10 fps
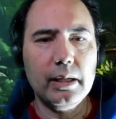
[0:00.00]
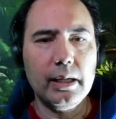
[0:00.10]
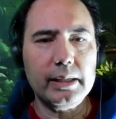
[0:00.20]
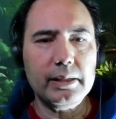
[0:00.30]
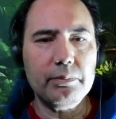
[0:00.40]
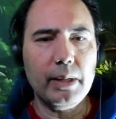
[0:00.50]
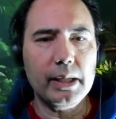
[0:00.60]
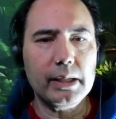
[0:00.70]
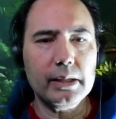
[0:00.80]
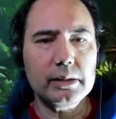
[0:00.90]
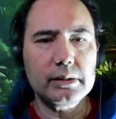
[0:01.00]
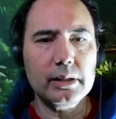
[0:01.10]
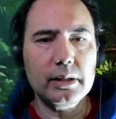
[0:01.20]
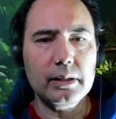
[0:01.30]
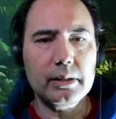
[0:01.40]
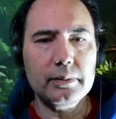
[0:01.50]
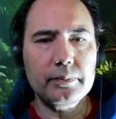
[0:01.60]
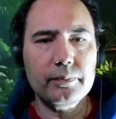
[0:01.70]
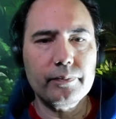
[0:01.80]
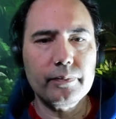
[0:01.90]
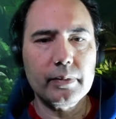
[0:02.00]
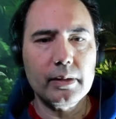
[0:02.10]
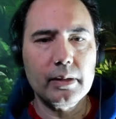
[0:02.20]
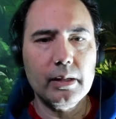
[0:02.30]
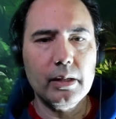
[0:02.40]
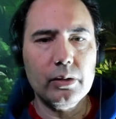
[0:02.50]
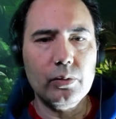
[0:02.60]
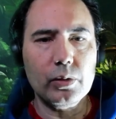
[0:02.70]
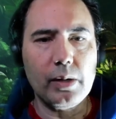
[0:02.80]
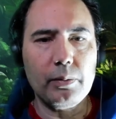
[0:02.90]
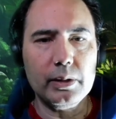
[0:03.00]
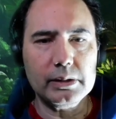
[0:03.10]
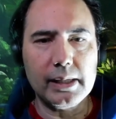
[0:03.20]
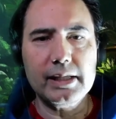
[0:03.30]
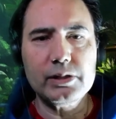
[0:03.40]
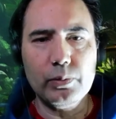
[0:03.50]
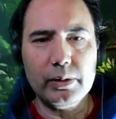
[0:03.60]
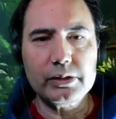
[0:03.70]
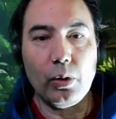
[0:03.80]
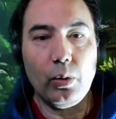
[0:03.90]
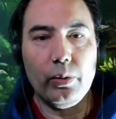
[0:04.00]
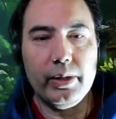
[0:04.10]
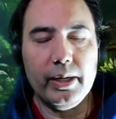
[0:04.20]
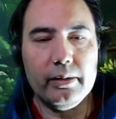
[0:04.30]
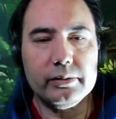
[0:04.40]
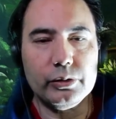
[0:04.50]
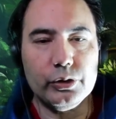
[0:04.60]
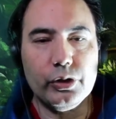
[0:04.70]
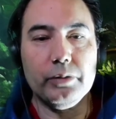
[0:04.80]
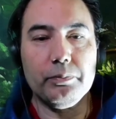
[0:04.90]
didn't make it through a couple of these. Like this one, there's a hole there, so you couldn't